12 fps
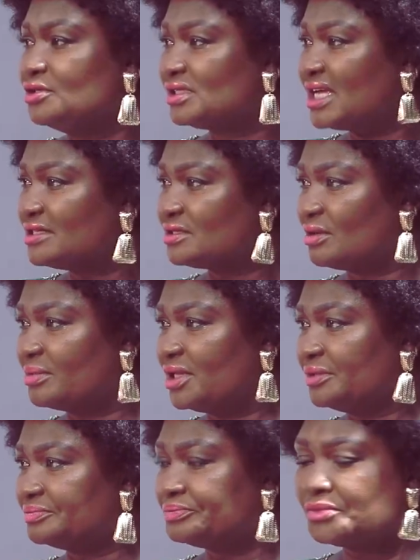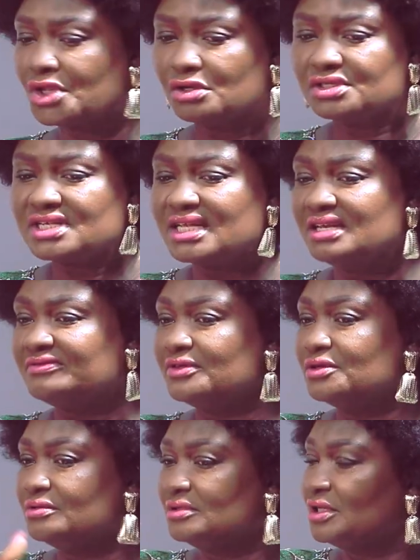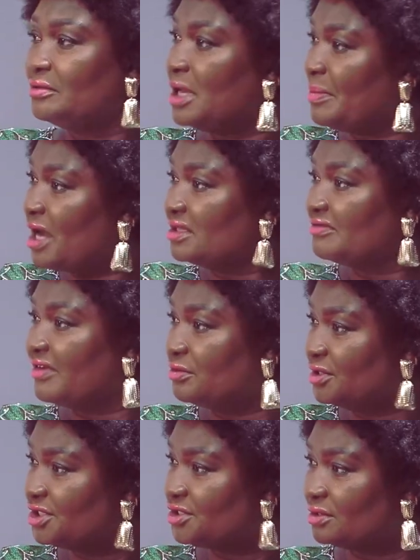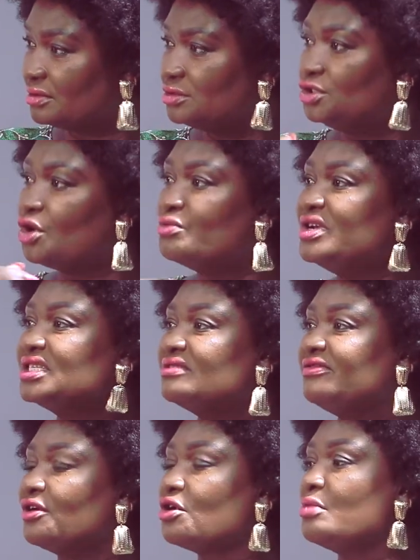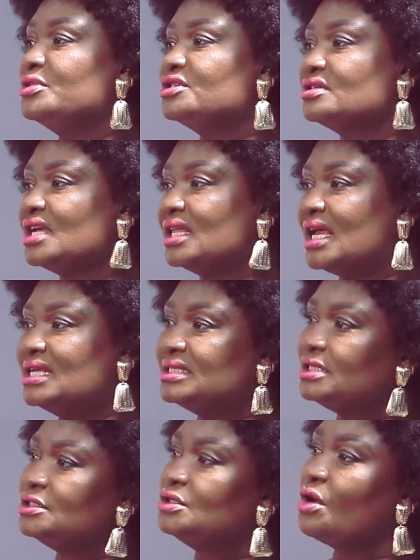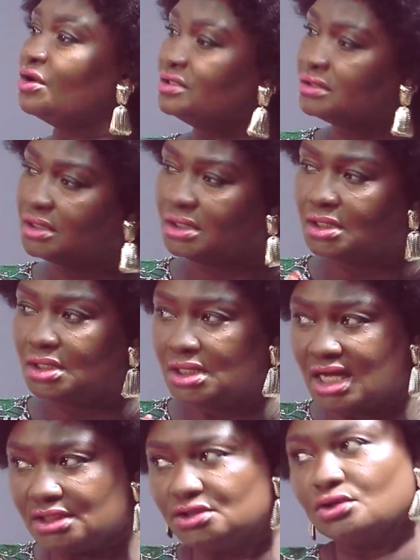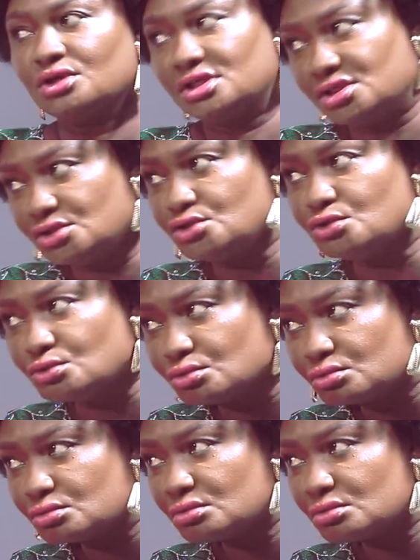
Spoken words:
And you said something. You said about the foundation. Your reason for coming together, is it God that joined you?